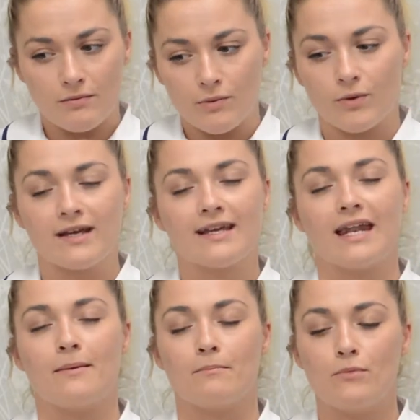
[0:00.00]
We want to
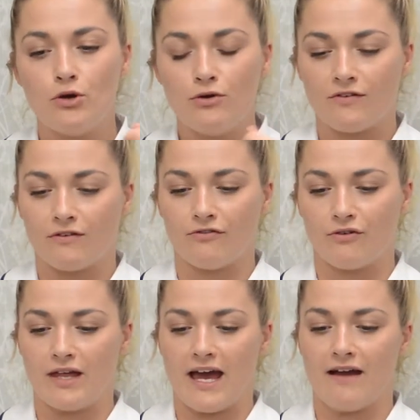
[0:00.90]
get it moving
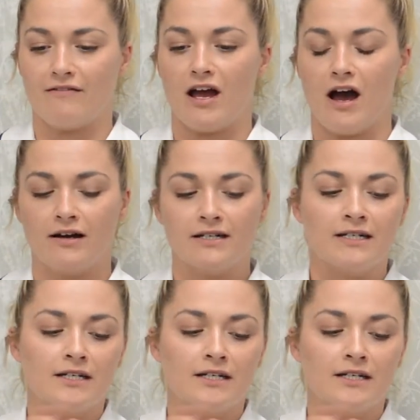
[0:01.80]
through the area.